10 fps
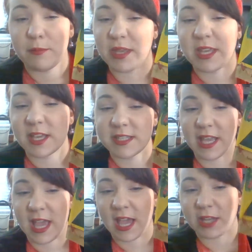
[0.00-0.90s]
because
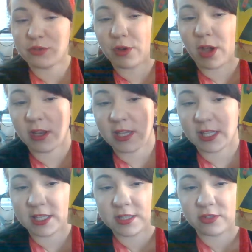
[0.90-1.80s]
it had drawn
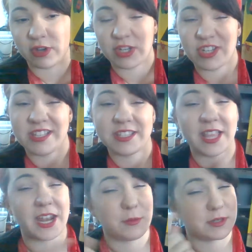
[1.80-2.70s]
illustrations,
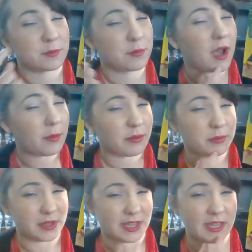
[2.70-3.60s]
that it was
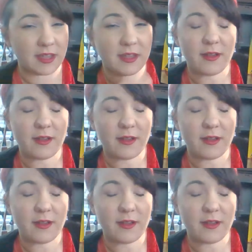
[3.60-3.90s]
probably